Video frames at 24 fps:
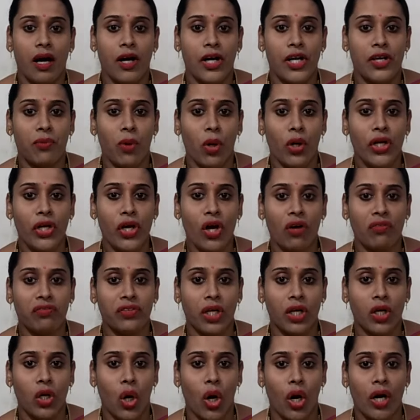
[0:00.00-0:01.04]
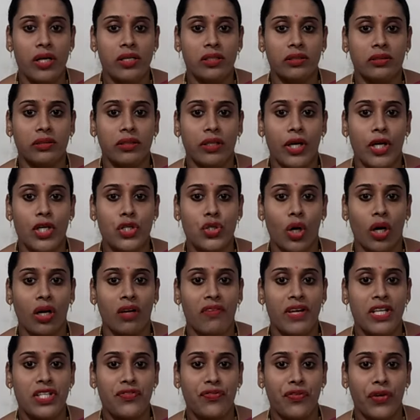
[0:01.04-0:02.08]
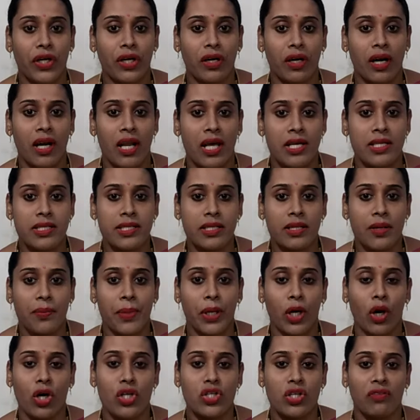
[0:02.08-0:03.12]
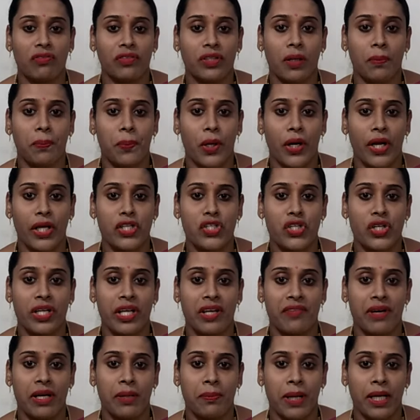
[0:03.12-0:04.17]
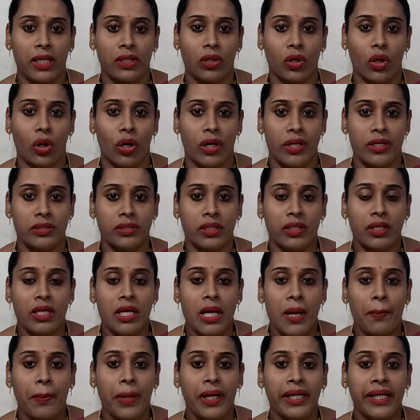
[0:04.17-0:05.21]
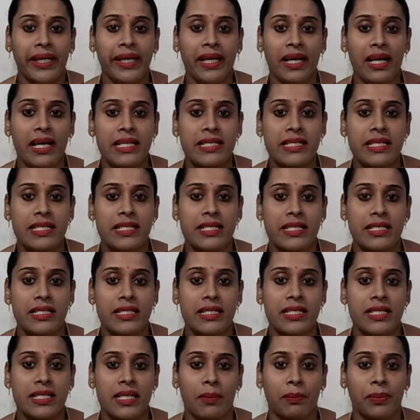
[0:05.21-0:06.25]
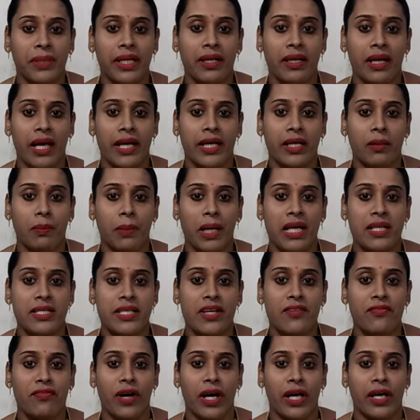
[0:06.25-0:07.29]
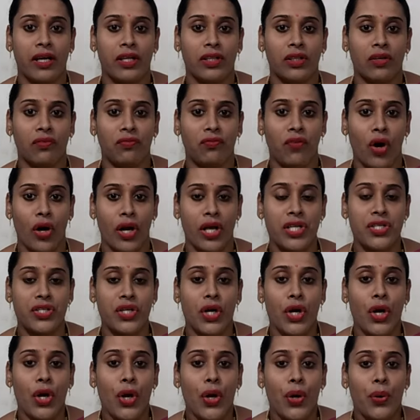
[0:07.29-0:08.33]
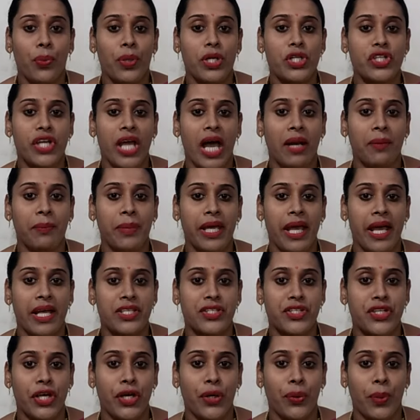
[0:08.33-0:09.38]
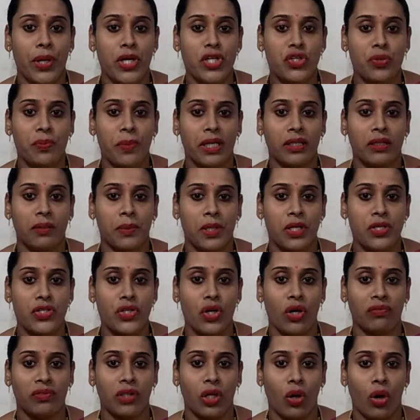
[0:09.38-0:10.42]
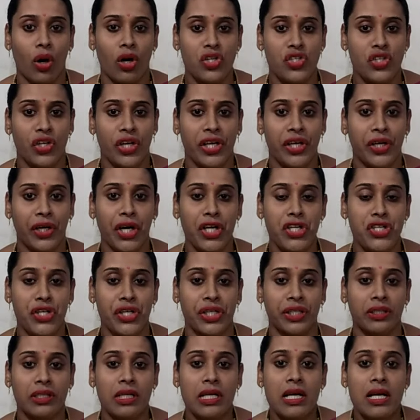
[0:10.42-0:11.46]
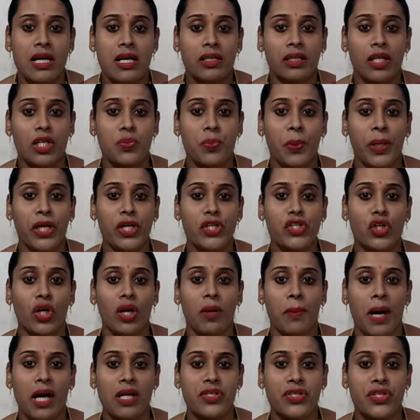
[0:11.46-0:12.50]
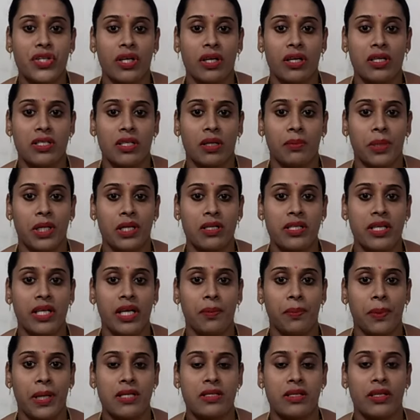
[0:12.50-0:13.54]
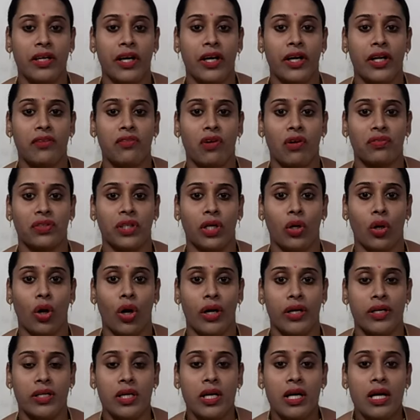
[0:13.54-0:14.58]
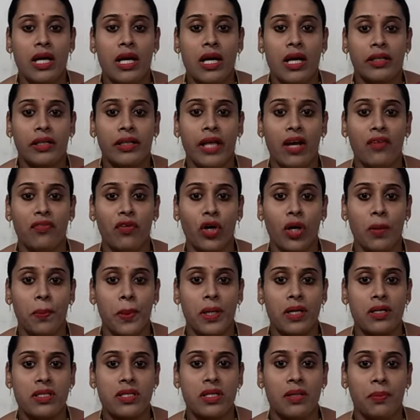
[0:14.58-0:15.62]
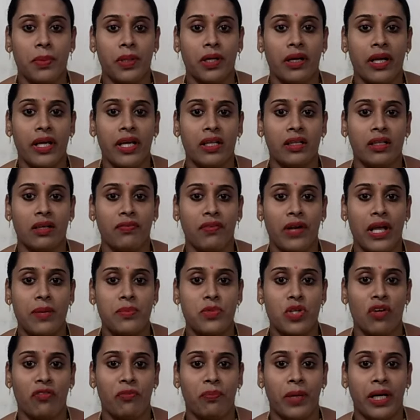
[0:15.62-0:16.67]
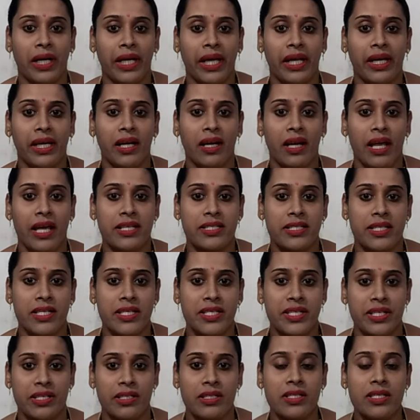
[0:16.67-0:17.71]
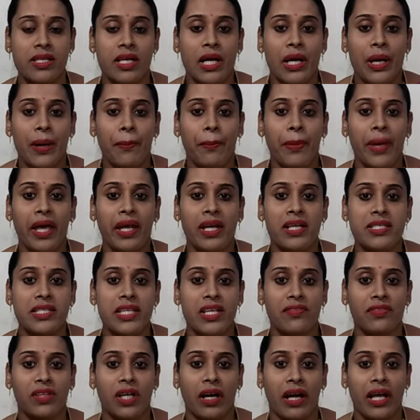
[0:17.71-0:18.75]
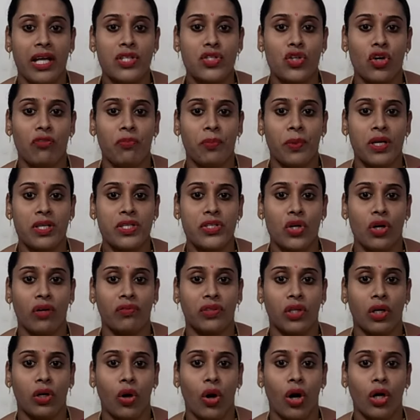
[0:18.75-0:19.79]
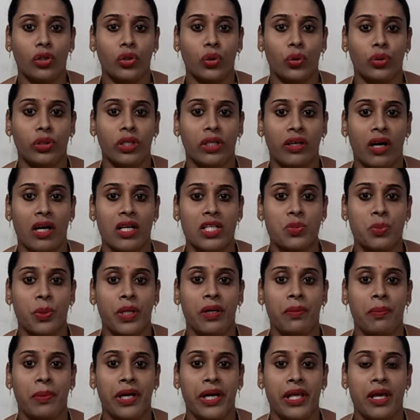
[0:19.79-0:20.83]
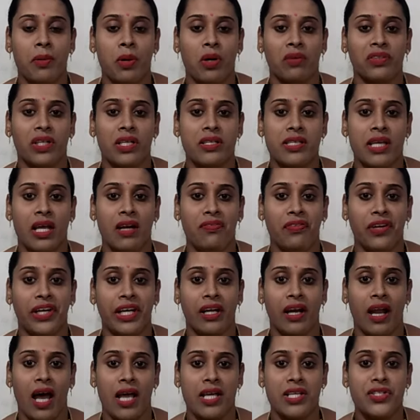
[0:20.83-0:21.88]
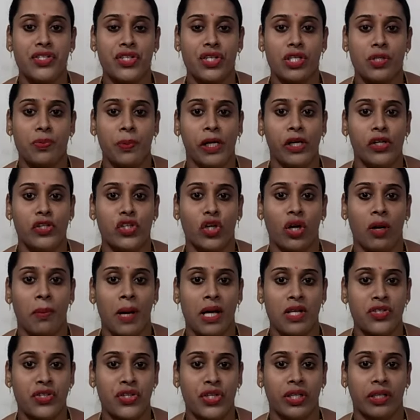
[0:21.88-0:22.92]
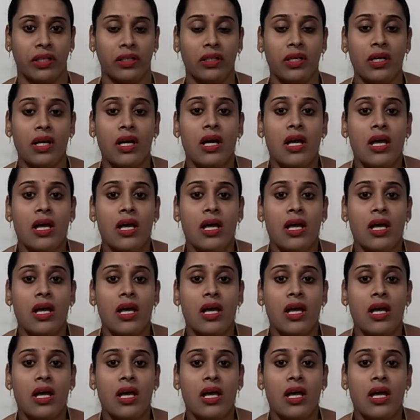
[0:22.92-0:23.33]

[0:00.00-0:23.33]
A devotee of the Lord is always fearless because of the protection given by the Lord. Material existence is something like a blazing fire in the forest, which can be extinguished by the mercy of the Lord Shri Krishna. The spiritual master is the mercy representative of the Lord. Therefore, a person burning in the flames of material existence may receive the rains of mercy of the Lord through the transparent medium of the self-realized spiritual master.